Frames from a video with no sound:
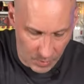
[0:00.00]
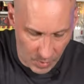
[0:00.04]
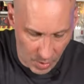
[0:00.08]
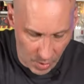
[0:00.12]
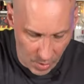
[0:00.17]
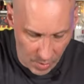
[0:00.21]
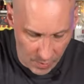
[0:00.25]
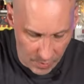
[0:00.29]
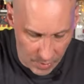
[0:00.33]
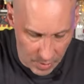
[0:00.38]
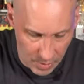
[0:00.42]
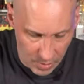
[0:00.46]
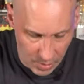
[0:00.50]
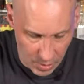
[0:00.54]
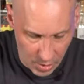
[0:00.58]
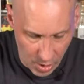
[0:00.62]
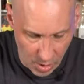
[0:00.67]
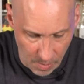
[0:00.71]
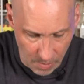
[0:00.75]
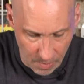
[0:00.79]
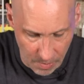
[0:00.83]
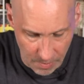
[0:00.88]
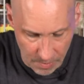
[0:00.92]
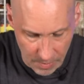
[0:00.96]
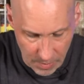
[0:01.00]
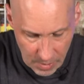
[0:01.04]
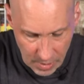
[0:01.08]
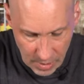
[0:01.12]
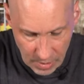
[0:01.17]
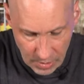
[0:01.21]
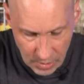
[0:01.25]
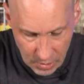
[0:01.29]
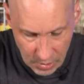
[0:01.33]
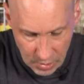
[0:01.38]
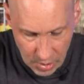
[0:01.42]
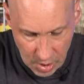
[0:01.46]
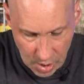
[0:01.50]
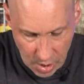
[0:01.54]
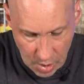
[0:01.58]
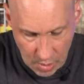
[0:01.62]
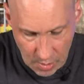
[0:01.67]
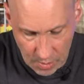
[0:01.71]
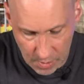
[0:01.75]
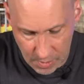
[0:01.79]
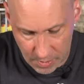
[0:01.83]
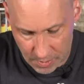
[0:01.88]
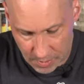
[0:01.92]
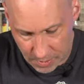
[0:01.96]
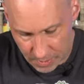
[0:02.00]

over the top like so.